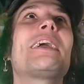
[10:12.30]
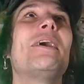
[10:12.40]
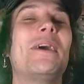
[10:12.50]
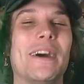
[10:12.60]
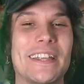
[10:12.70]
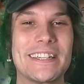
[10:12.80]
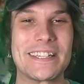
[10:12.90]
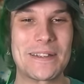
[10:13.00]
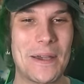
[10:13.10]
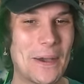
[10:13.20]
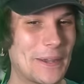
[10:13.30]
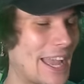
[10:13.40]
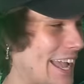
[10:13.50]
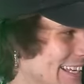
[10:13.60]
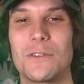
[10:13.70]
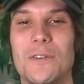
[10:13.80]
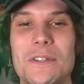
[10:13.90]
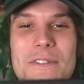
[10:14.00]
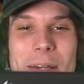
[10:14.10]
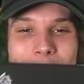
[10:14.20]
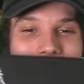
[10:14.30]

god. Okay, so first up